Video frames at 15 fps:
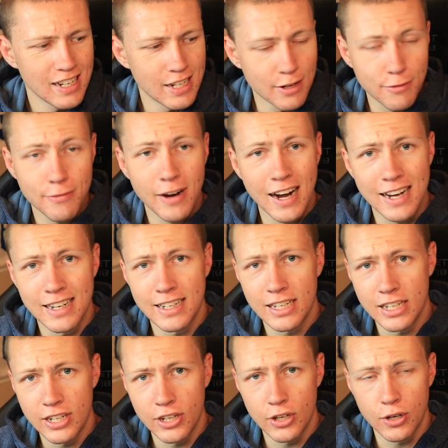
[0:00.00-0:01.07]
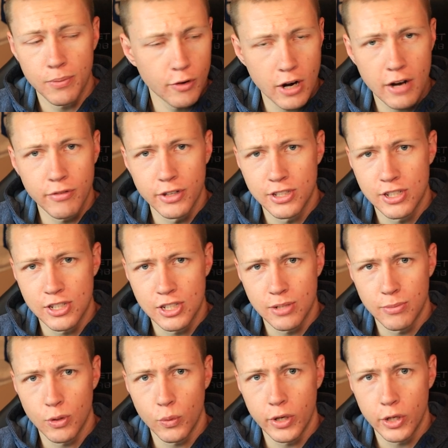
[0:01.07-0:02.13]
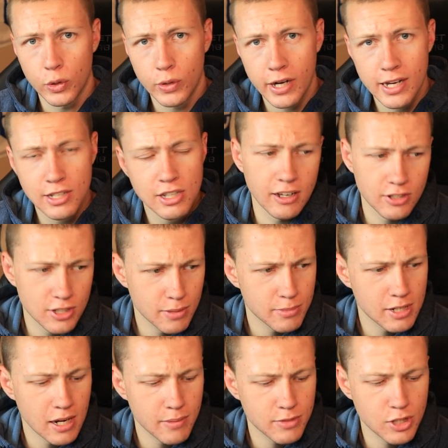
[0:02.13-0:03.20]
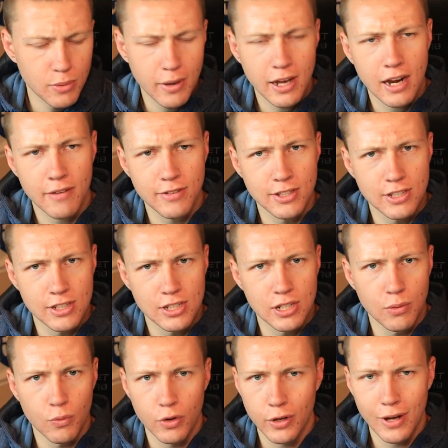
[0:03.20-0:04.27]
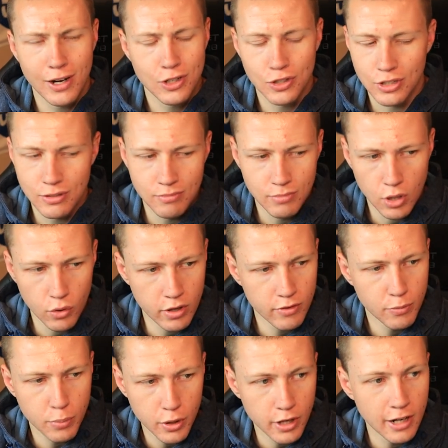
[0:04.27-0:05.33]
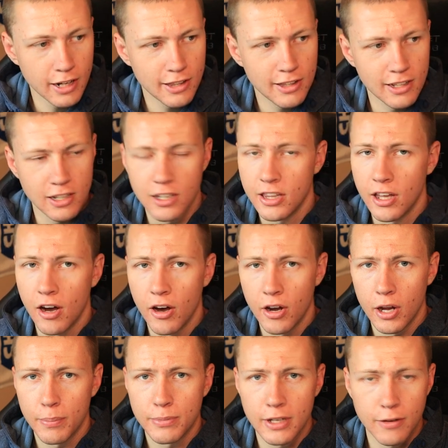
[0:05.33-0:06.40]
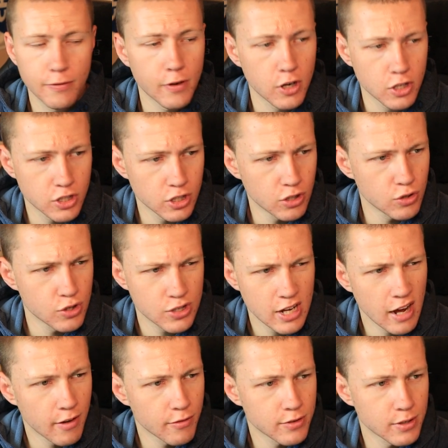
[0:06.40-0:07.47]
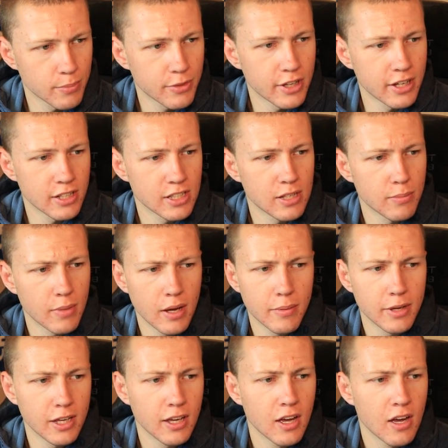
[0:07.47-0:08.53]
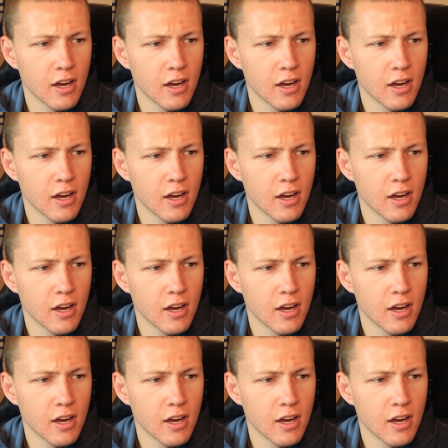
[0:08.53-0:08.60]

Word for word: defined here for every system that we create. Now, sometimes you might have a system where you actually don't even put anything into the onUpdate function. You just have some things in maybe